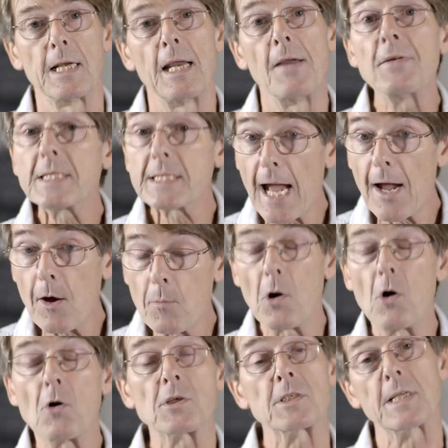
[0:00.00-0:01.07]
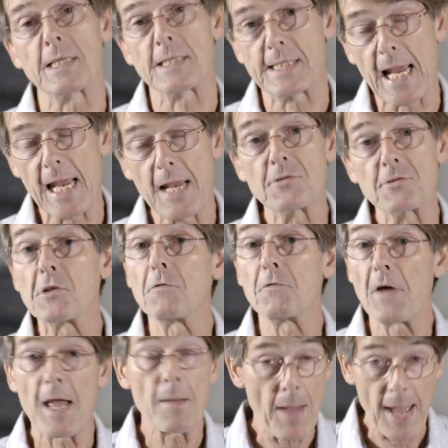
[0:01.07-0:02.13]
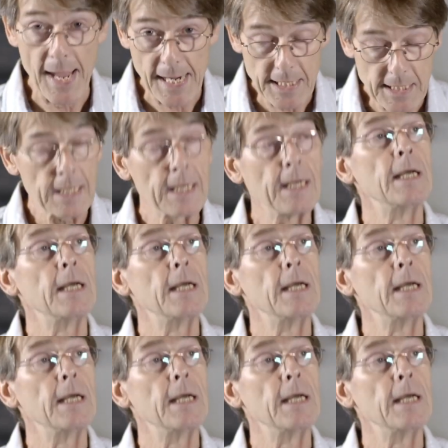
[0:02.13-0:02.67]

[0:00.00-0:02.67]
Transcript: if it's cowpox that saves the fair maid,